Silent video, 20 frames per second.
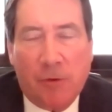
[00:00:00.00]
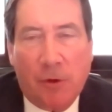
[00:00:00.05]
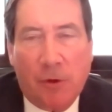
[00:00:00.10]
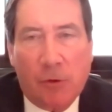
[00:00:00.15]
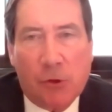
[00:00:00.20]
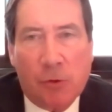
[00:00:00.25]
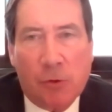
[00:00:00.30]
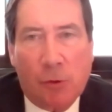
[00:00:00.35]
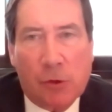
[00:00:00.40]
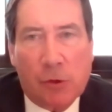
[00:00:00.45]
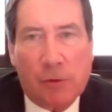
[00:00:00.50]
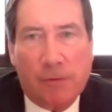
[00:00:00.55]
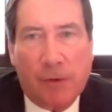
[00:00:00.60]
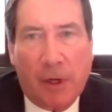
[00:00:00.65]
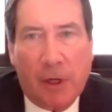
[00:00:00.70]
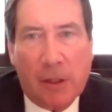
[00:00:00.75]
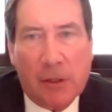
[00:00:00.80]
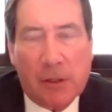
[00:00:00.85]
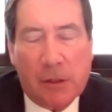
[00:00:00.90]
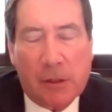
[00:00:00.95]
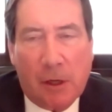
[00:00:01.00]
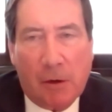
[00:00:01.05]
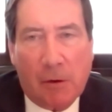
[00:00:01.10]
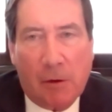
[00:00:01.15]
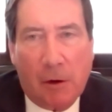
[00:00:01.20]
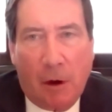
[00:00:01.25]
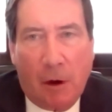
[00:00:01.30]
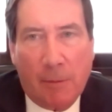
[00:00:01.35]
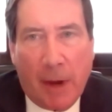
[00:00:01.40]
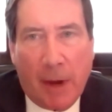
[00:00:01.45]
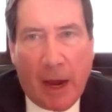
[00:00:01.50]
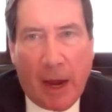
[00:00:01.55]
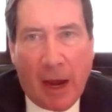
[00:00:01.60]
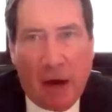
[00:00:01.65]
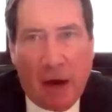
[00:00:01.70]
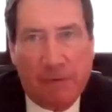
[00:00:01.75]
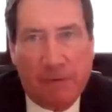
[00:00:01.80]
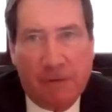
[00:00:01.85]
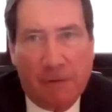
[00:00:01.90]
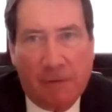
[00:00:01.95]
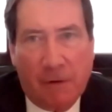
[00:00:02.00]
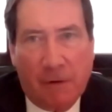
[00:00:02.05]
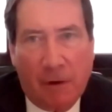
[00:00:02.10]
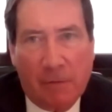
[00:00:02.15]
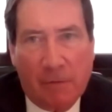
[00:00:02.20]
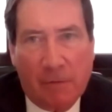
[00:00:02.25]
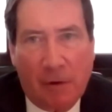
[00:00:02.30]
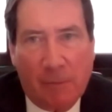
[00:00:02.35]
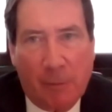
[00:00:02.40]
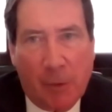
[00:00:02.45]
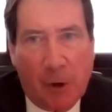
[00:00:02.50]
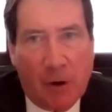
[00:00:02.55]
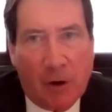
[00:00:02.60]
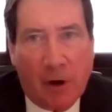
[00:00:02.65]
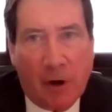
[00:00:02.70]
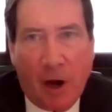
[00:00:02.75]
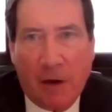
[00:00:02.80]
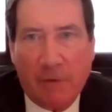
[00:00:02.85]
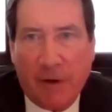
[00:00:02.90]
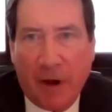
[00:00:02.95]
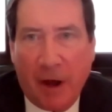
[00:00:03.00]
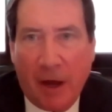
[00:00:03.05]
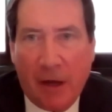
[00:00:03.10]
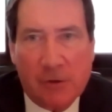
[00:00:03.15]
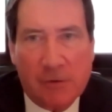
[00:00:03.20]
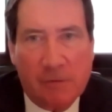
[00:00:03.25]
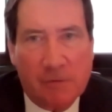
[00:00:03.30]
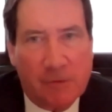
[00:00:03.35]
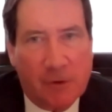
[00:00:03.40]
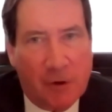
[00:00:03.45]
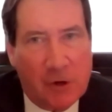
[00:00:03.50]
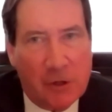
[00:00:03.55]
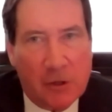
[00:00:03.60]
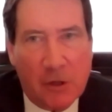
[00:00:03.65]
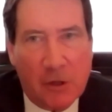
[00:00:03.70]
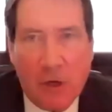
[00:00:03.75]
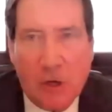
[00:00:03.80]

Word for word: for those sorts of things. Uh, on behalf of, of, America, I've had some very